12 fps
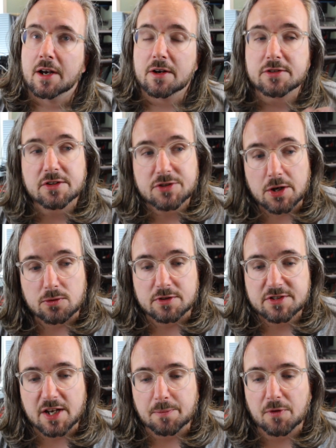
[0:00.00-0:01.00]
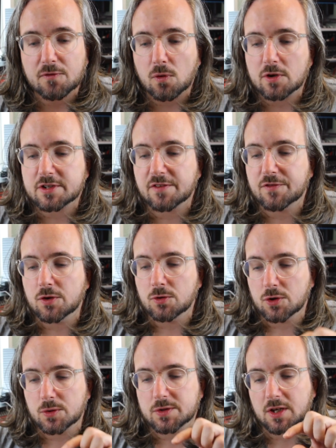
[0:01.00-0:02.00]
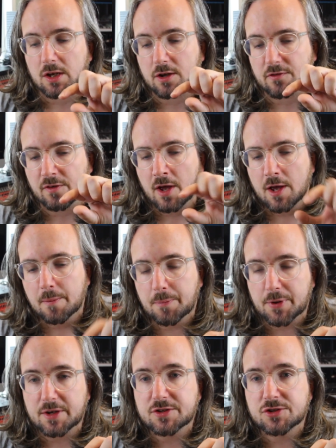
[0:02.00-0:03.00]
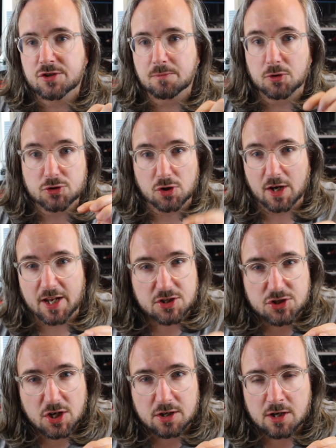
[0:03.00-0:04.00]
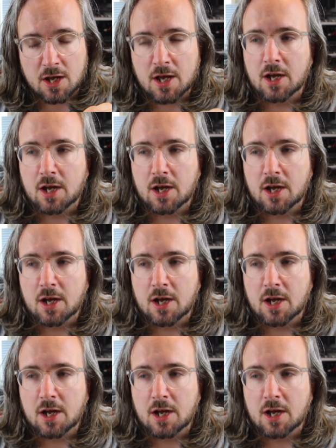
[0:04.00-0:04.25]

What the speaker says: Here's a general tip. Of course, if you use a lot of pitch modulation,